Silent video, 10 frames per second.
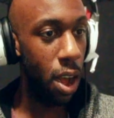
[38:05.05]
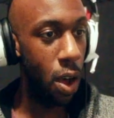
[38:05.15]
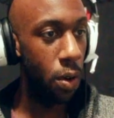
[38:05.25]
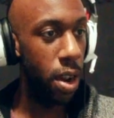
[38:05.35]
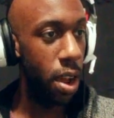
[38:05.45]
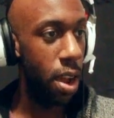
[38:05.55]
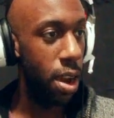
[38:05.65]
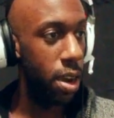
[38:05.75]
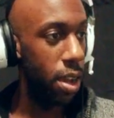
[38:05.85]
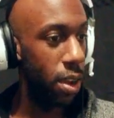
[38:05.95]
Oh,
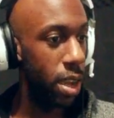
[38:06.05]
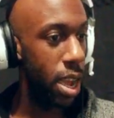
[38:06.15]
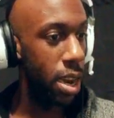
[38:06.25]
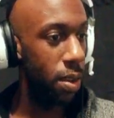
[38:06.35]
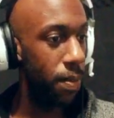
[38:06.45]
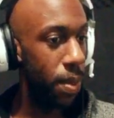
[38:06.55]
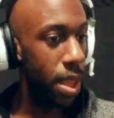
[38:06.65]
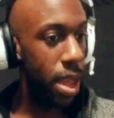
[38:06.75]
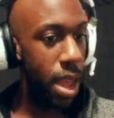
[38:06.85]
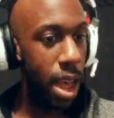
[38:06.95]
darn. Okay, no.
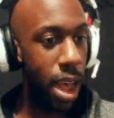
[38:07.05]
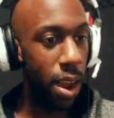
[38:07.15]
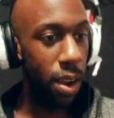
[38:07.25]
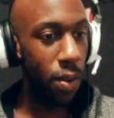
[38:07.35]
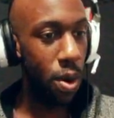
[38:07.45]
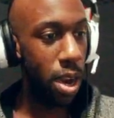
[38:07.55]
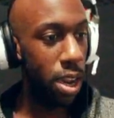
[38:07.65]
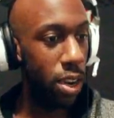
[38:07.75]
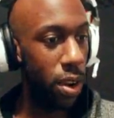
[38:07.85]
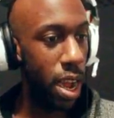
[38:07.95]
Hey, where
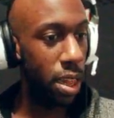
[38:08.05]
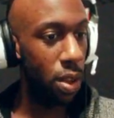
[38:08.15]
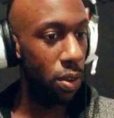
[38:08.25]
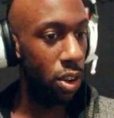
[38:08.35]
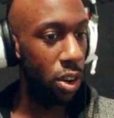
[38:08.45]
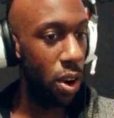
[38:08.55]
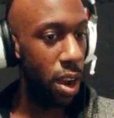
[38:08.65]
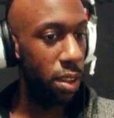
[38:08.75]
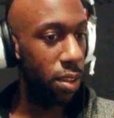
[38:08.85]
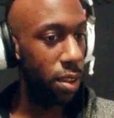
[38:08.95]
did you get those
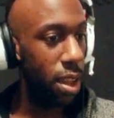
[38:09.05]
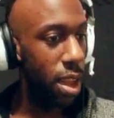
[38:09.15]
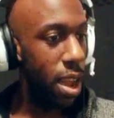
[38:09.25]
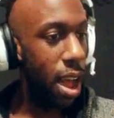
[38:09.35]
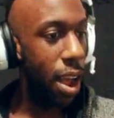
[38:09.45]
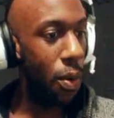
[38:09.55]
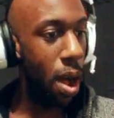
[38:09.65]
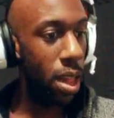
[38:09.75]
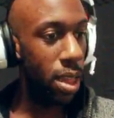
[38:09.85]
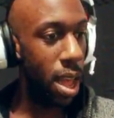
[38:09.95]
shorts? I
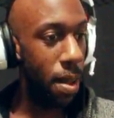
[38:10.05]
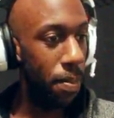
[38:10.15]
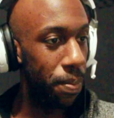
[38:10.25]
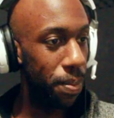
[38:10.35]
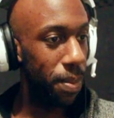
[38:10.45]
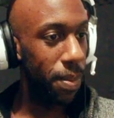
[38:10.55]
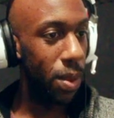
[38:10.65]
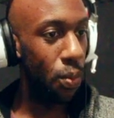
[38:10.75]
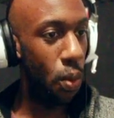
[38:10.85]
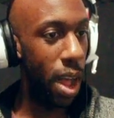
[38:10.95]
want them.
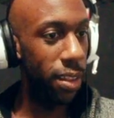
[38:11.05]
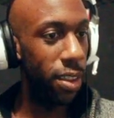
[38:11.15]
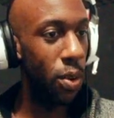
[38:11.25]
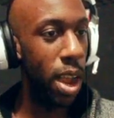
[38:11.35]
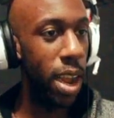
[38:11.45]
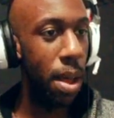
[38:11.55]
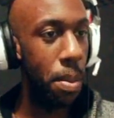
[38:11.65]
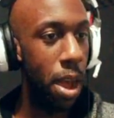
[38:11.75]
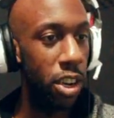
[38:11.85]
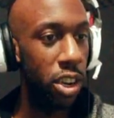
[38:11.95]
What? You ain't getting
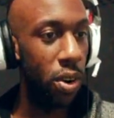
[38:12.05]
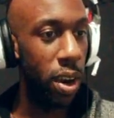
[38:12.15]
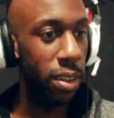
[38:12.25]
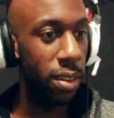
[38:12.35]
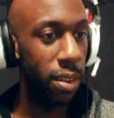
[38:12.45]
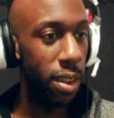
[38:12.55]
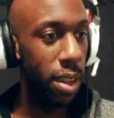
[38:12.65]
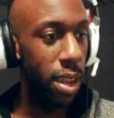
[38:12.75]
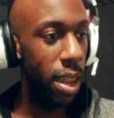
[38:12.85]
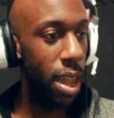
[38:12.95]
my shorts.
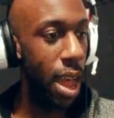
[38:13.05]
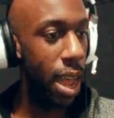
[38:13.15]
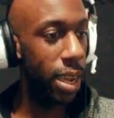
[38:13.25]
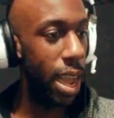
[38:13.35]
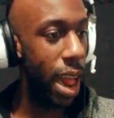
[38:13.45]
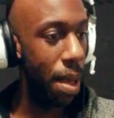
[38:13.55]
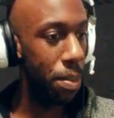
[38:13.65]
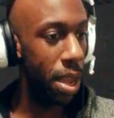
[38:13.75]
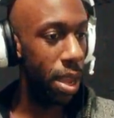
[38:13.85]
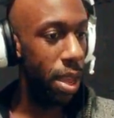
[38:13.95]
Ha, get at
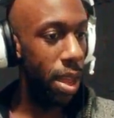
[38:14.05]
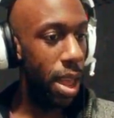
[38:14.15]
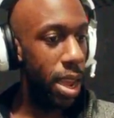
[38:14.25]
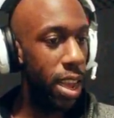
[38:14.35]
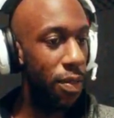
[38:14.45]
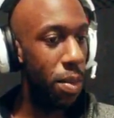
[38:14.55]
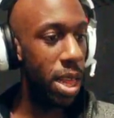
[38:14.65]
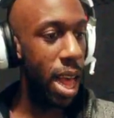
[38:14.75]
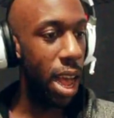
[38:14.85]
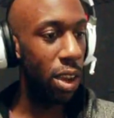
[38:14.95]
me. Give me
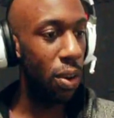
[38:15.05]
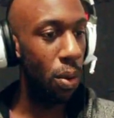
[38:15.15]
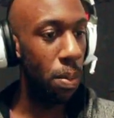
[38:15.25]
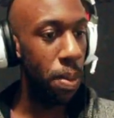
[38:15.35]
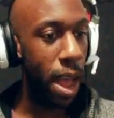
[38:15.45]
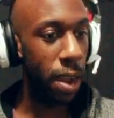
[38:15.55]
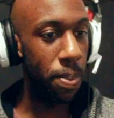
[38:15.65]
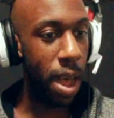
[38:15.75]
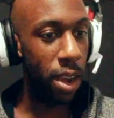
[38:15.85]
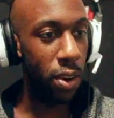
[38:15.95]
that cool
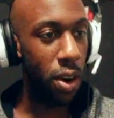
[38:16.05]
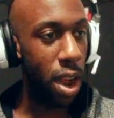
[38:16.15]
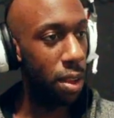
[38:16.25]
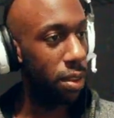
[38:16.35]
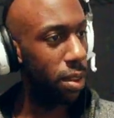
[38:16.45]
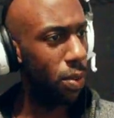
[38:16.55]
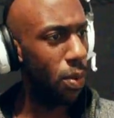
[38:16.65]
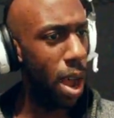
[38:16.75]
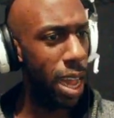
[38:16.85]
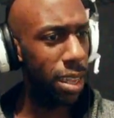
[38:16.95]
backpack or else.
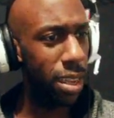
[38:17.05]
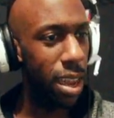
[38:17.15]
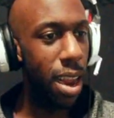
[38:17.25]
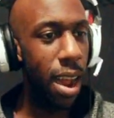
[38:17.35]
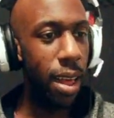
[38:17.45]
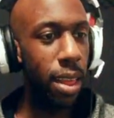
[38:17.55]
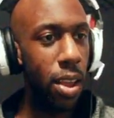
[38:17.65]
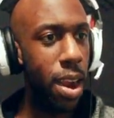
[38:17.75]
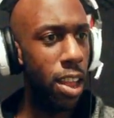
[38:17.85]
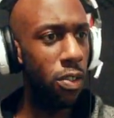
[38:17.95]
What? I thought
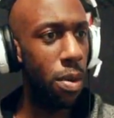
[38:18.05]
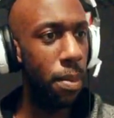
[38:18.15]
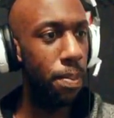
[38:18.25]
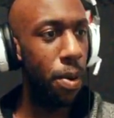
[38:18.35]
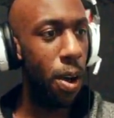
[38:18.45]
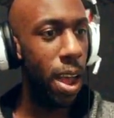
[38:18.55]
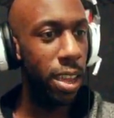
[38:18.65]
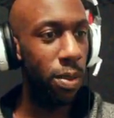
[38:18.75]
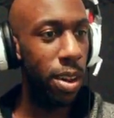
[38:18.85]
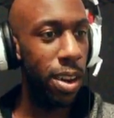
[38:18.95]
you guys were my
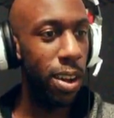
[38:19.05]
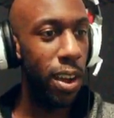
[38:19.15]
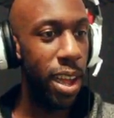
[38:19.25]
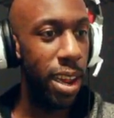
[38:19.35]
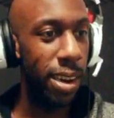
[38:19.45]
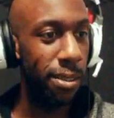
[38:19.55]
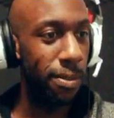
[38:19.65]
boys. What are you doing?